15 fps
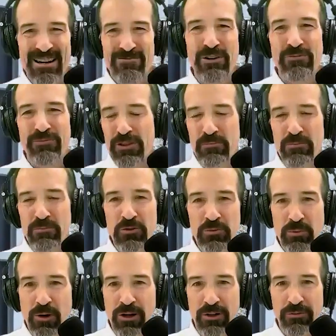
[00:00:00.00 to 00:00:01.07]
but for the you most have to be
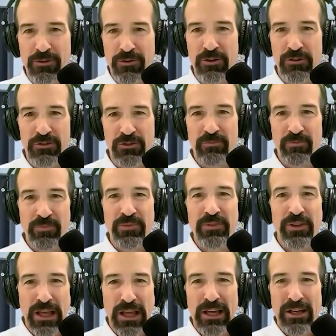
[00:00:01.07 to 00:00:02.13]
part, functional. Yeah, yeah, for
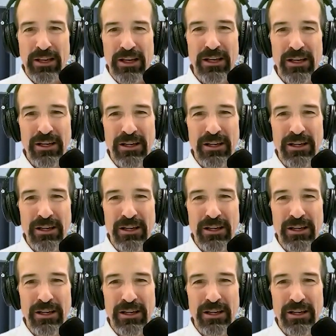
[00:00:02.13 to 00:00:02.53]
the most part, yeah.